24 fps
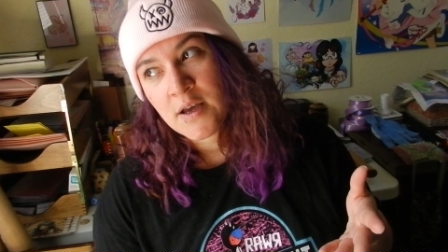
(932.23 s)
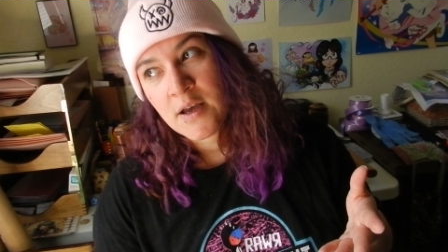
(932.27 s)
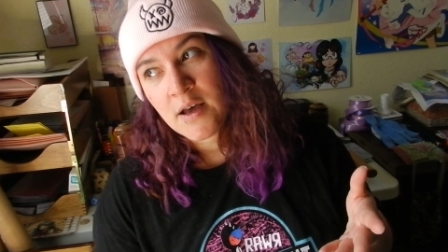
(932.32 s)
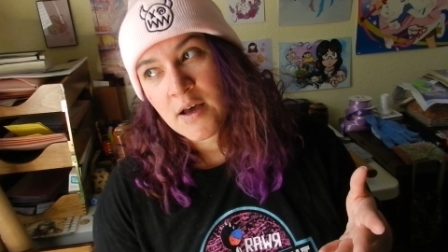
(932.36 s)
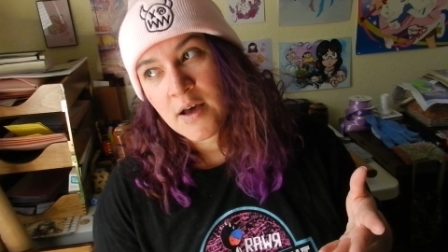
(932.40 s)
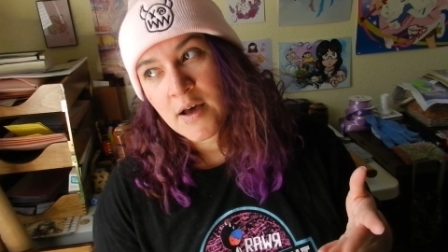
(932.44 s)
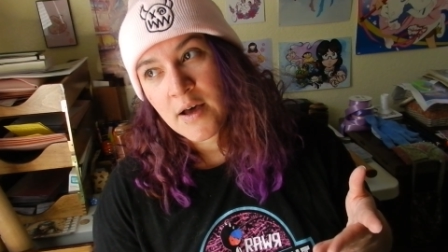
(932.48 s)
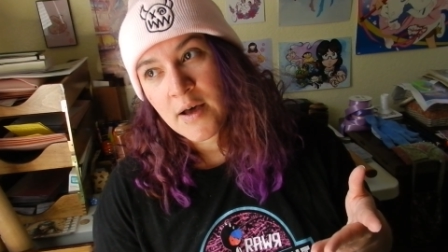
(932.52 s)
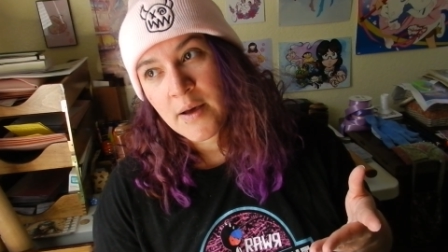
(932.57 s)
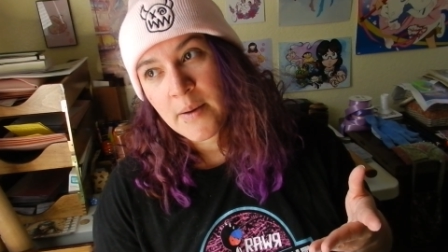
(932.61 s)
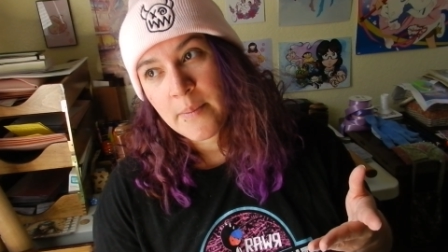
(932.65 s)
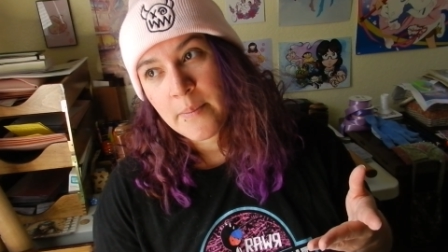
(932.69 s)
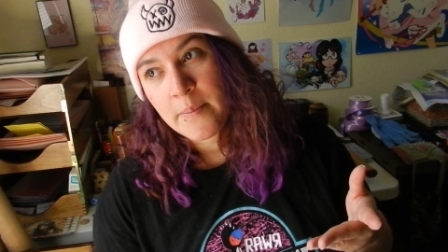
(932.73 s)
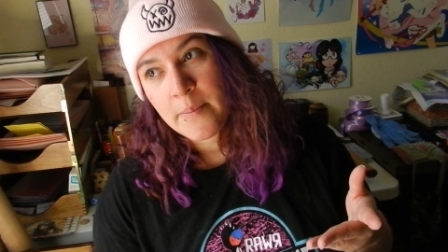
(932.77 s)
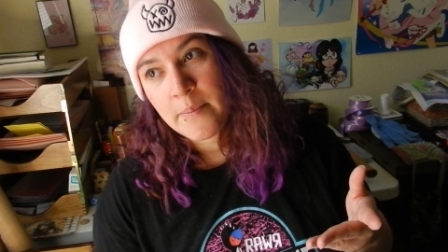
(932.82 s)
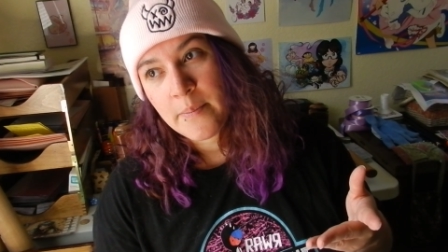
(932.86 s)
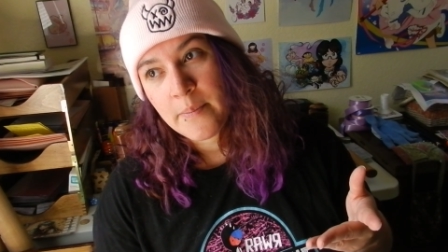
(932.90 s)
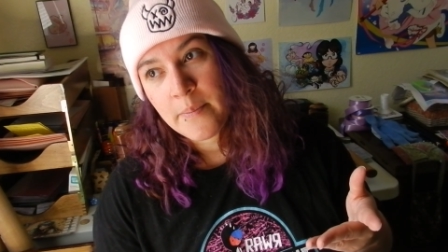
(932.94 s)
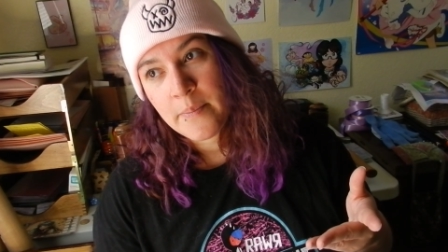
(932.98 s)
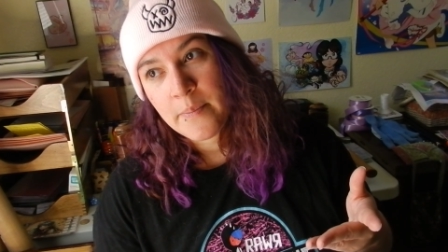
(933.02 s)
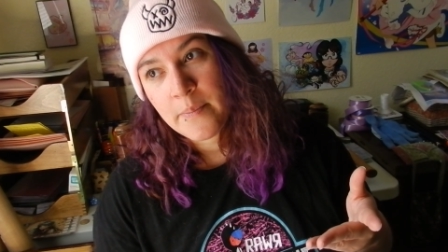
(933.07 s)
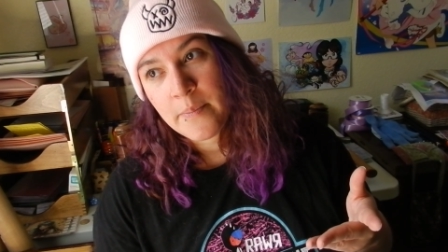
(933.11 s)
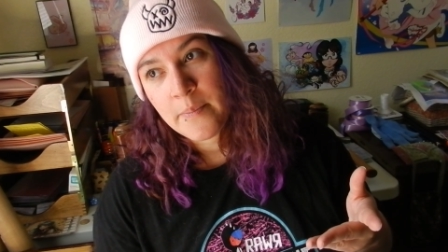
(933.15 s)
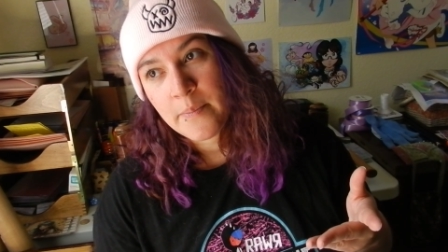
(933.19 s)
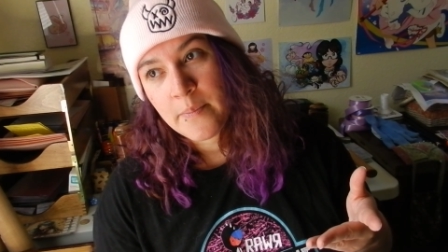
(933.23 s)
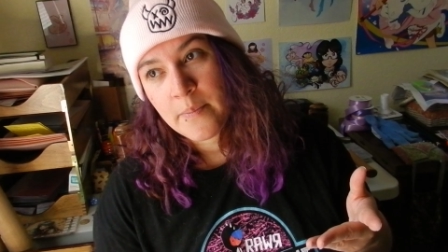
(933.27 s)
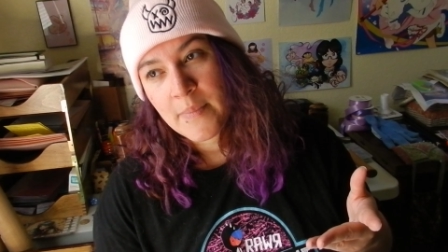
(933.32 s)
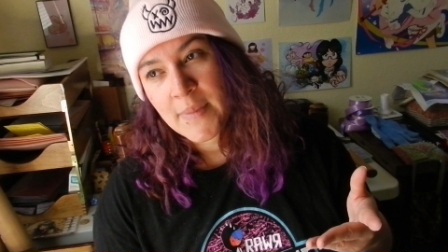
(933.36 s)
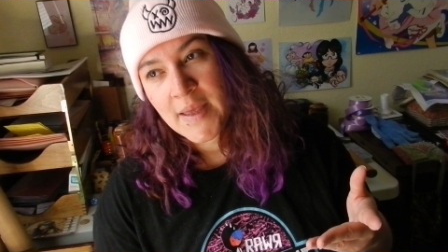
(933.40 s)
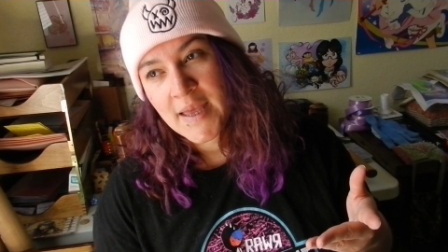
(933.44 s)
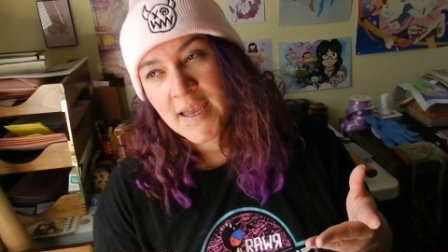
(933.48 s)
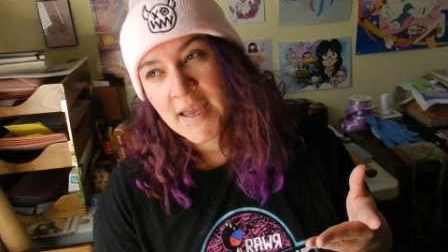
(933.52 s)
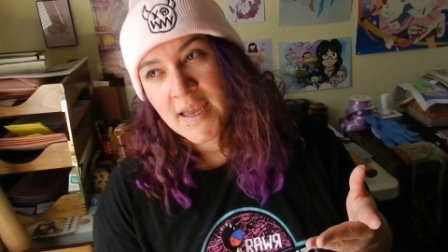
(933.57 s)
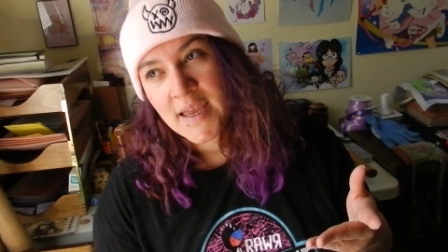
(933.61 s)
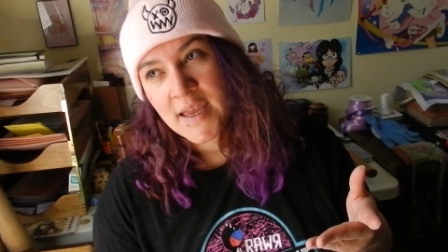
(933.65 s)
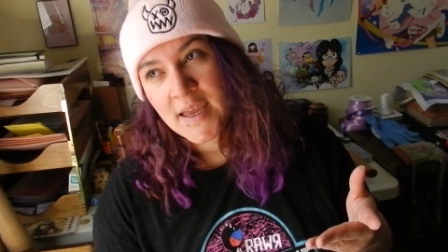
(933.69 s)
um,
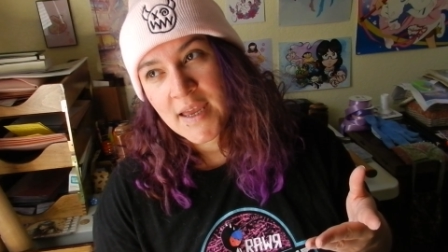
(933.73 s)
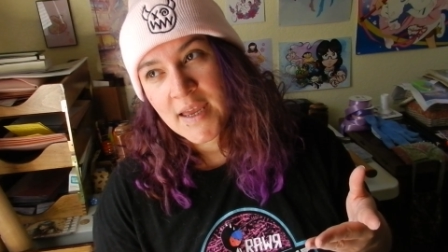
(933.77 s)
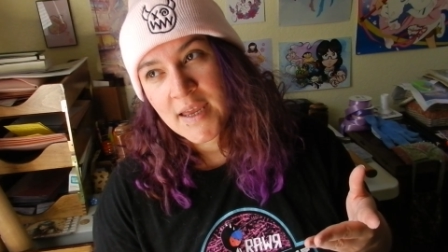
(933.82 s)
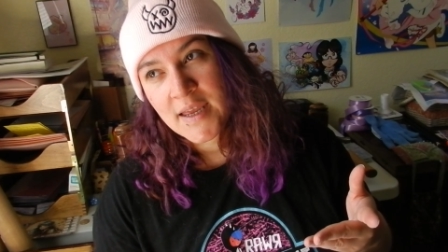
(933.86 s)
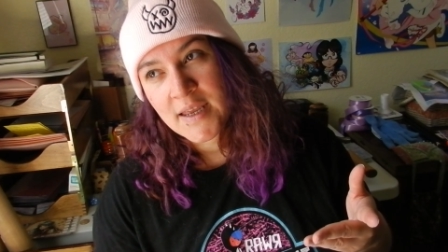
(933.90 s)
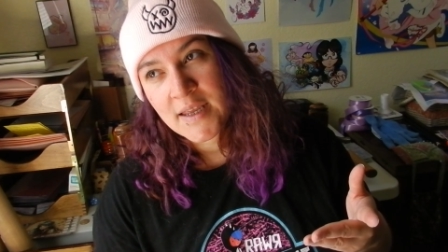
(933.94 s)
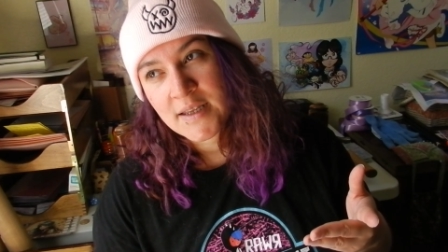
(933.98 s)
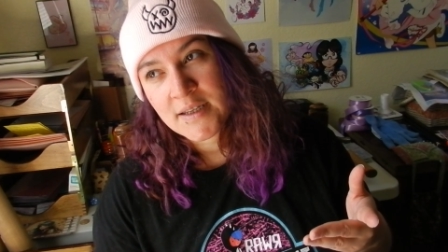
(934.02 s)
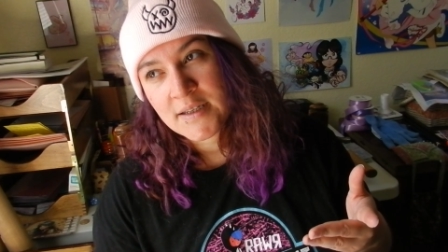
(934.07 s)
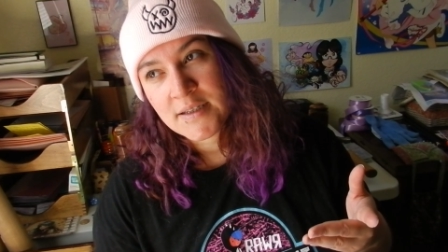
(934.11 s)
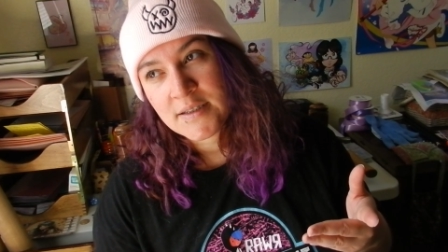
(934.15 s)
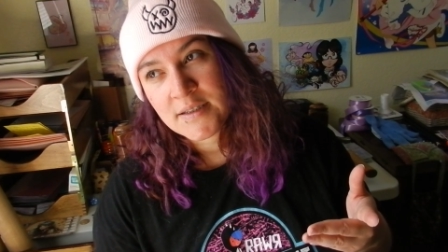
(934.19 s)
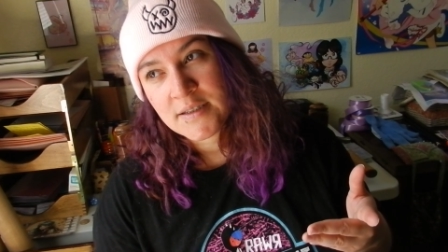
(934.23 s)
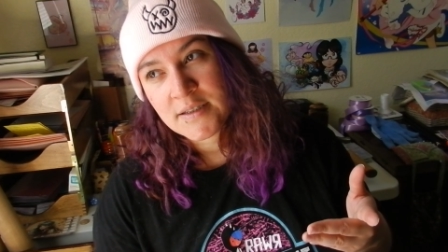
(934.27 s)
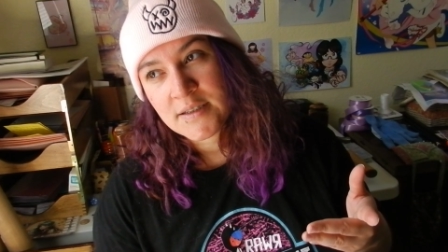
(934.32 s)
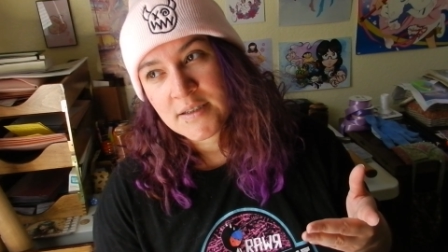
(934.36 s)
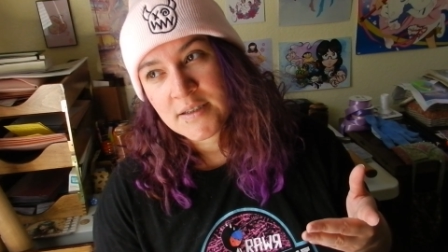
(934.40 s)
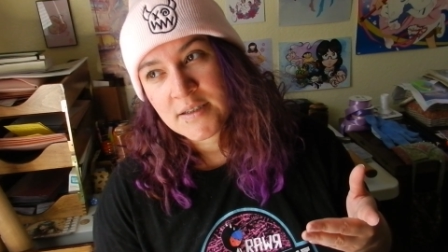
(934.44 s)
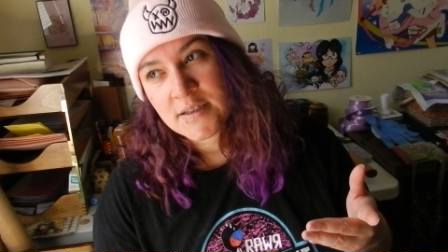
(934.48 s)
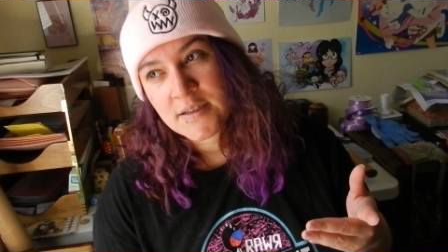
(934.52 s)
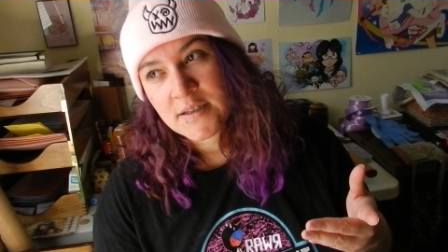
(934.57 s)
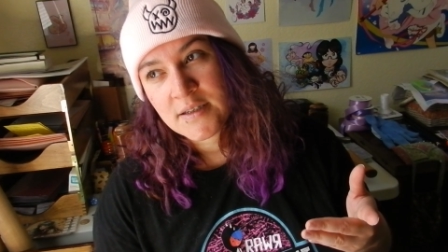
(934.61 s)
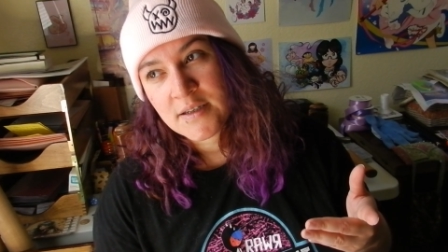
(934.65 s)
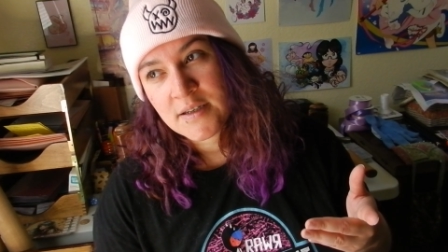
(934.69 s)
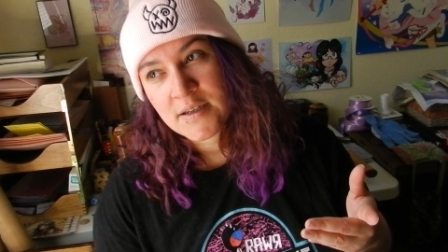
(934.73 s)
and